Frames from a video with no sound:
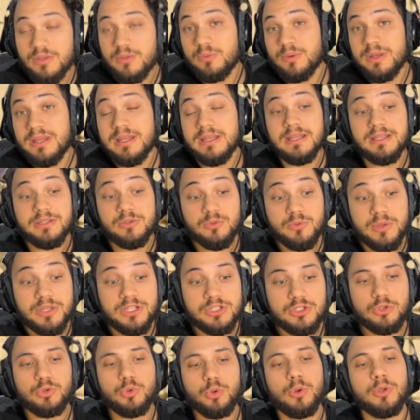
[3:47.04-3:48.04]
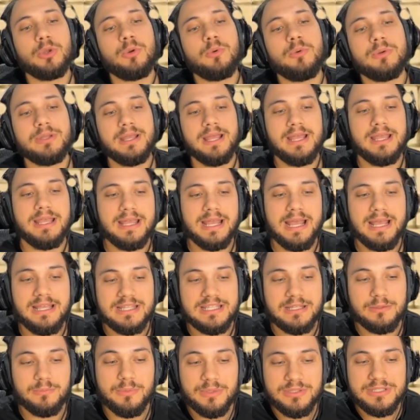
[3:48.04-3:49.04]
one is really strong. You take
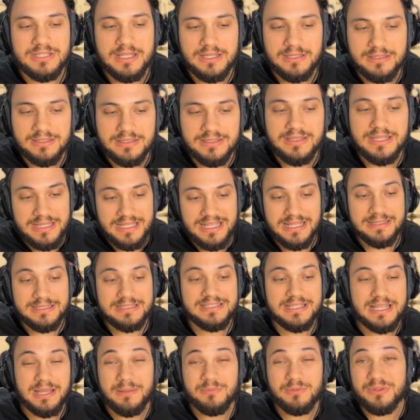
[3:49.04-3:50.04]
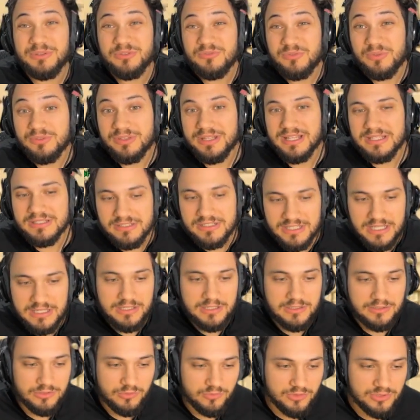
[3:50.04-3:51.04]
80% less damage for 10
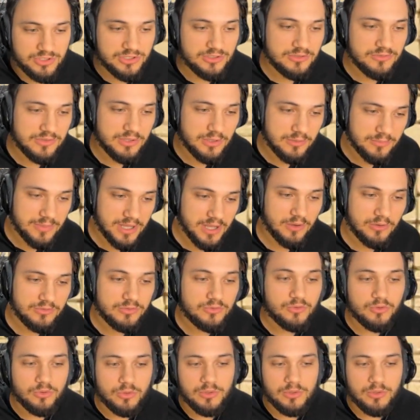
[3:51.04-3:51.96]
seconds, which is very powerful.